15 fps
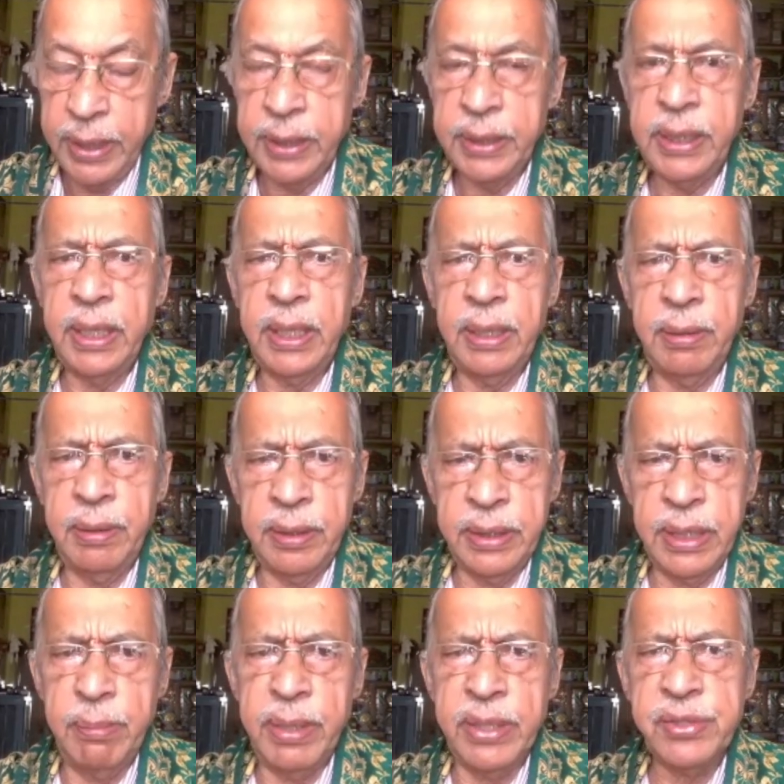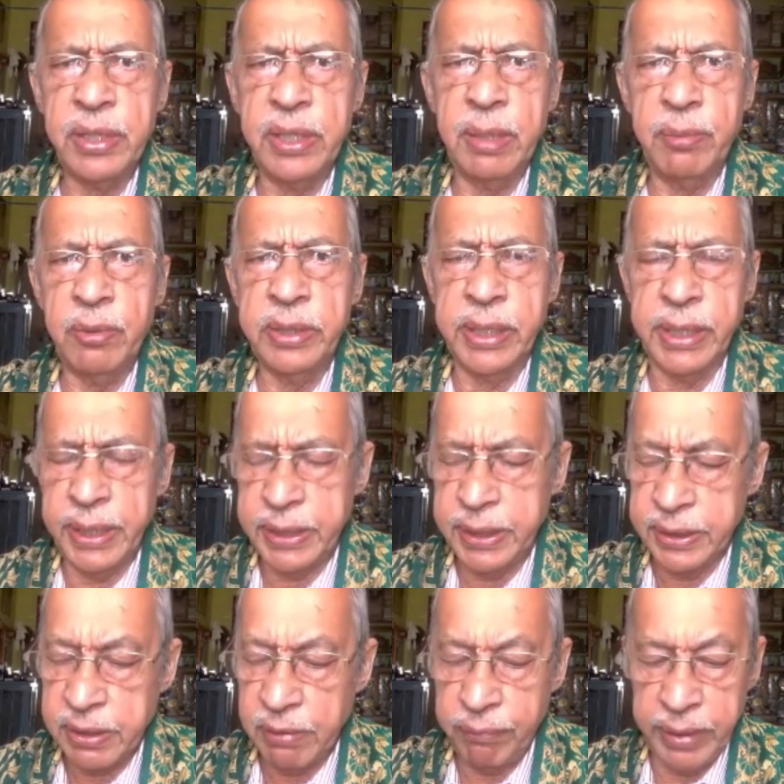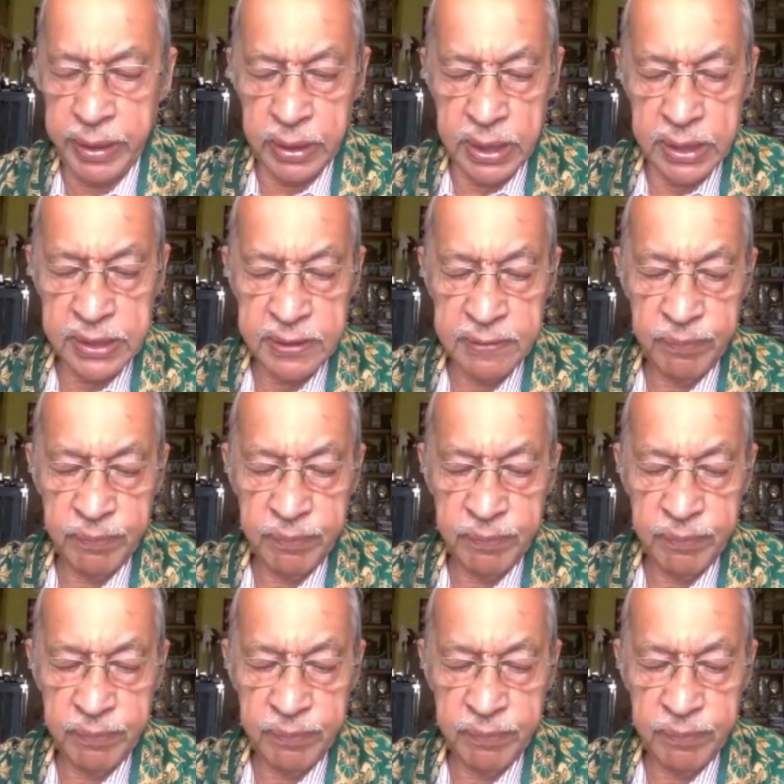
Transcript: They, they mentioned about the greatness of Vedas.